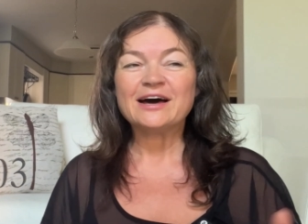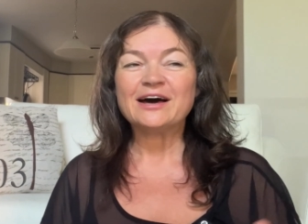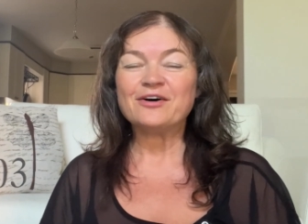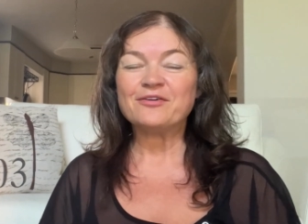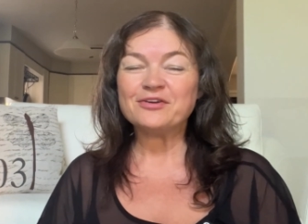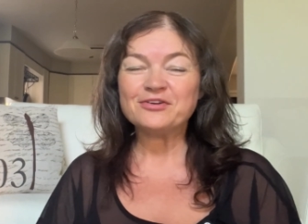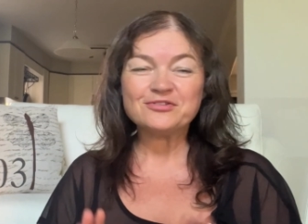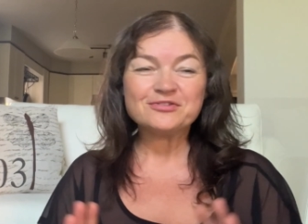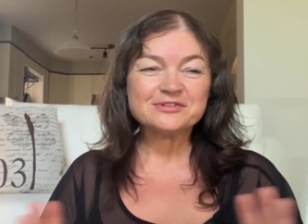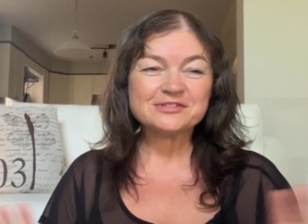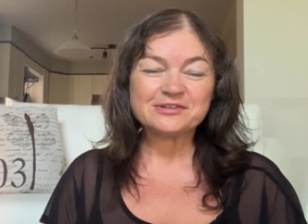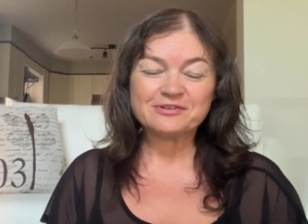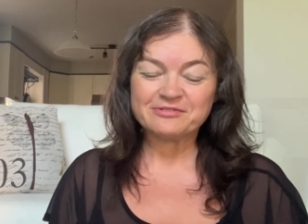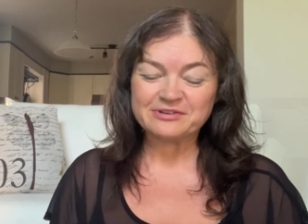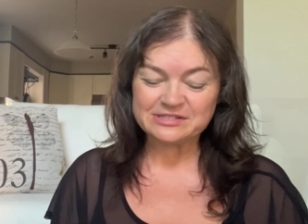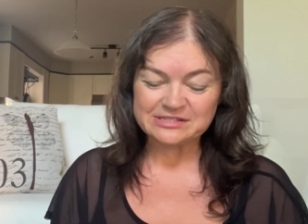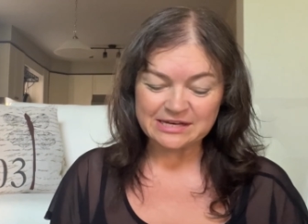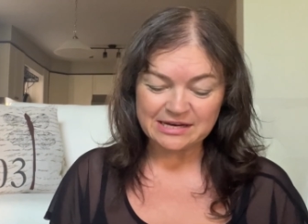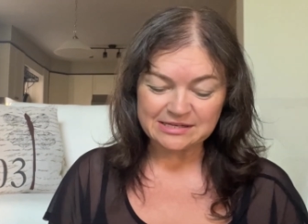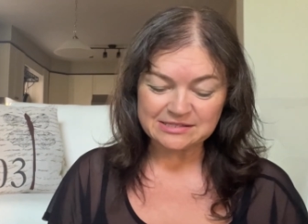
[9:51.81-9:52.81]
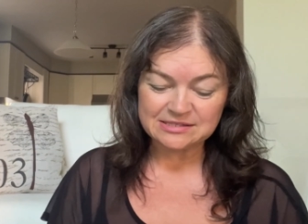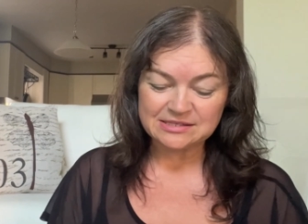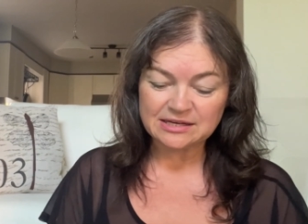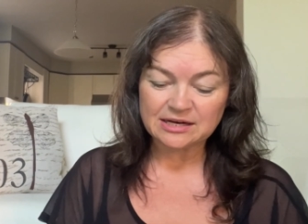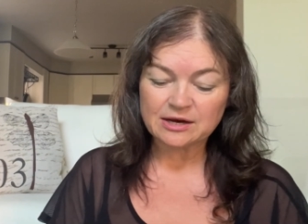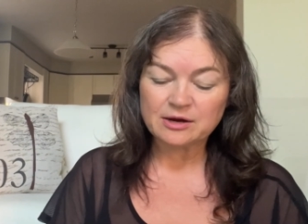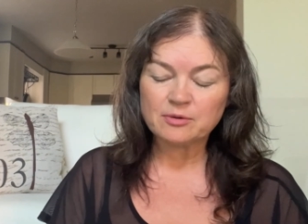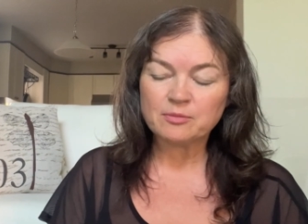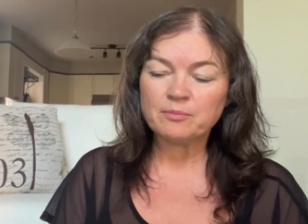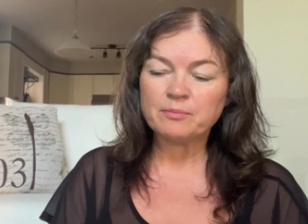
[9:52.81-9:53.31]
Rituals are
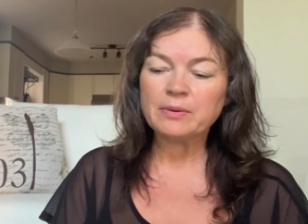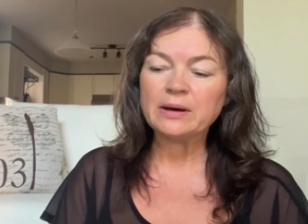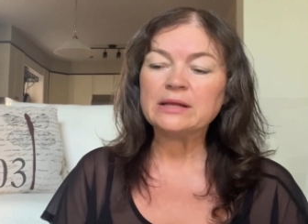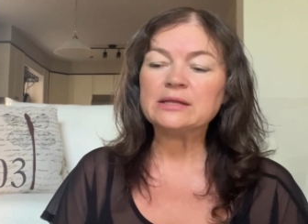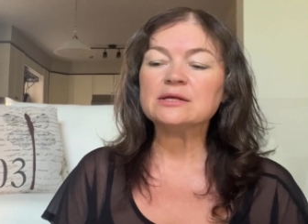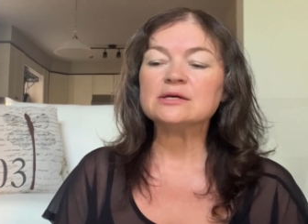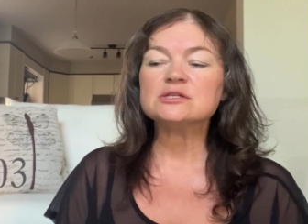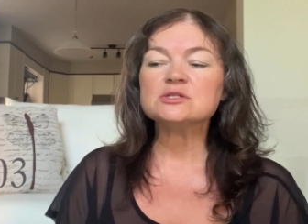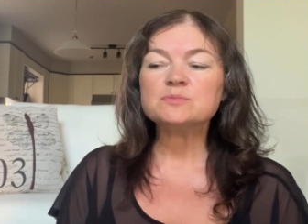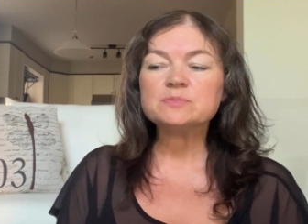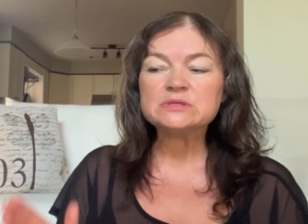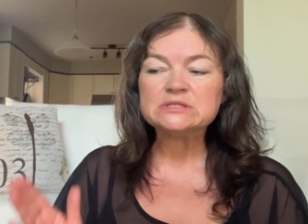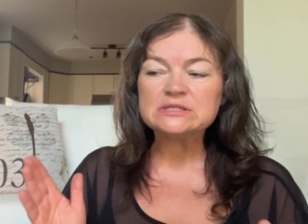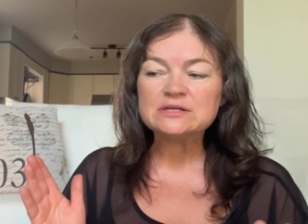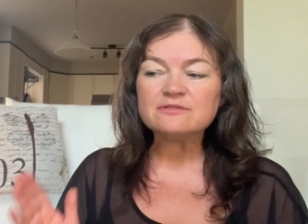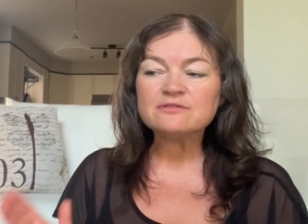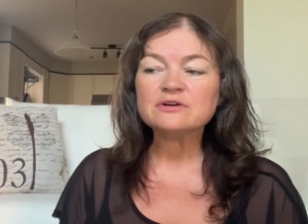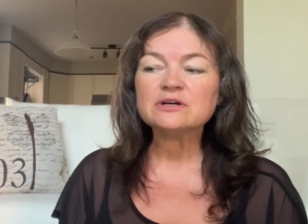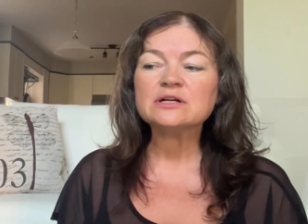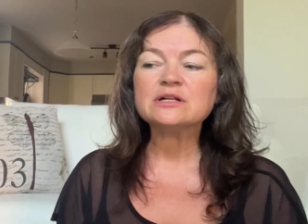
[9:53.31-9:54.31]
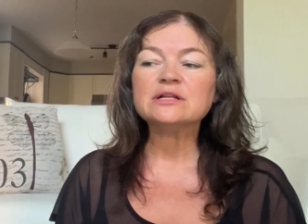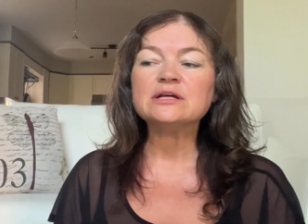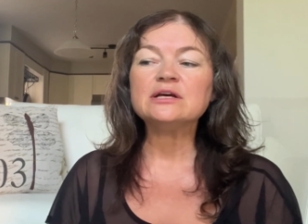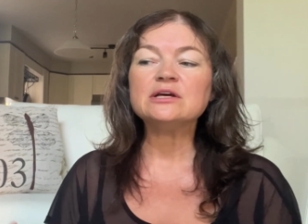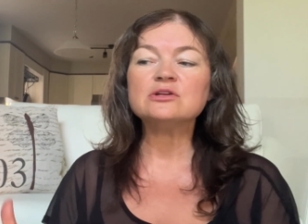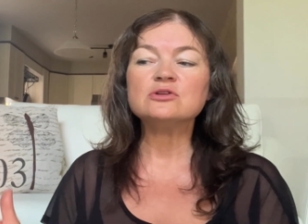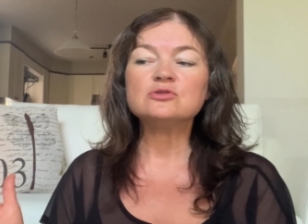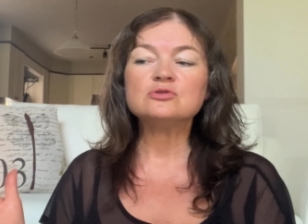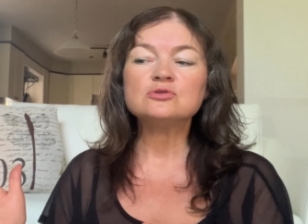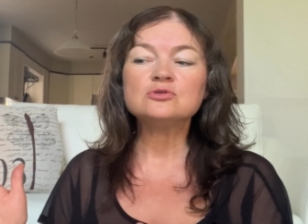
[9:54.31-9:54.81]
fantastic, but
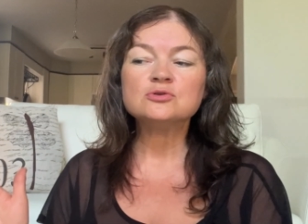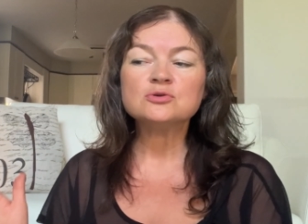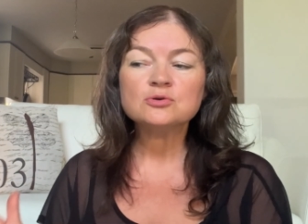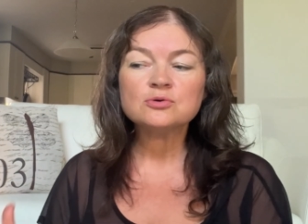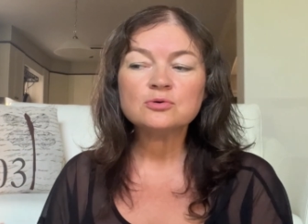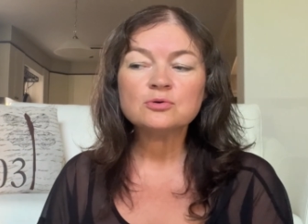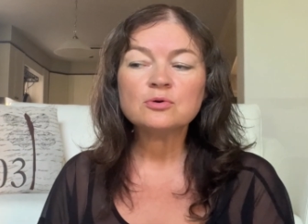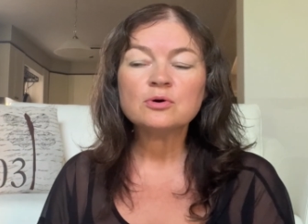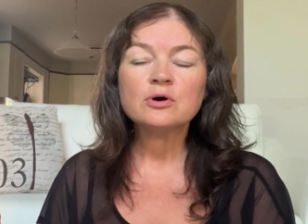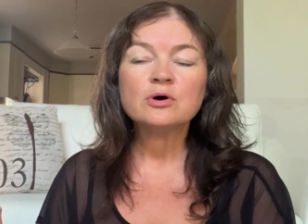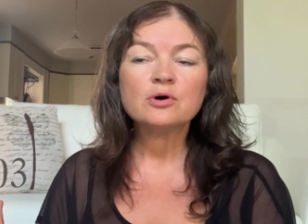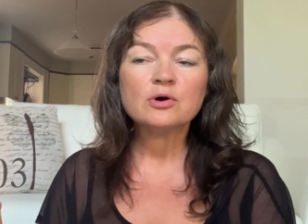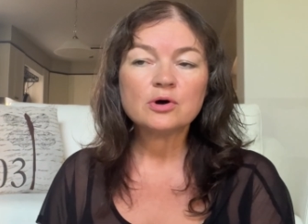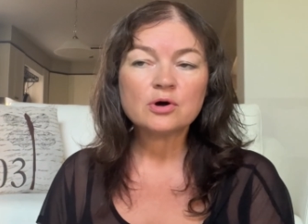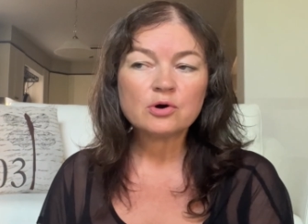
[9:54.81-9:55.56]
specifically to